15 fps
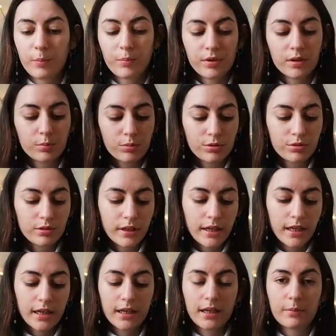purple,
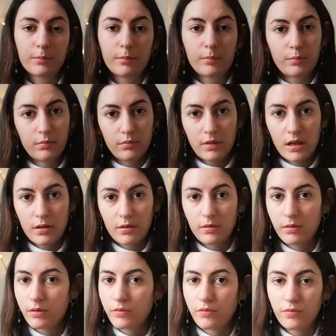and I'm
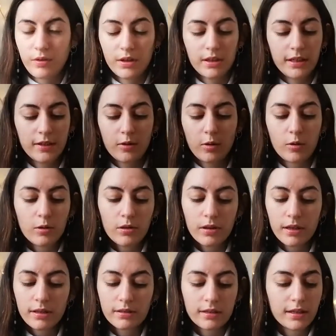filling all
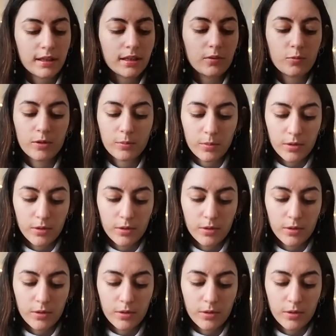that in with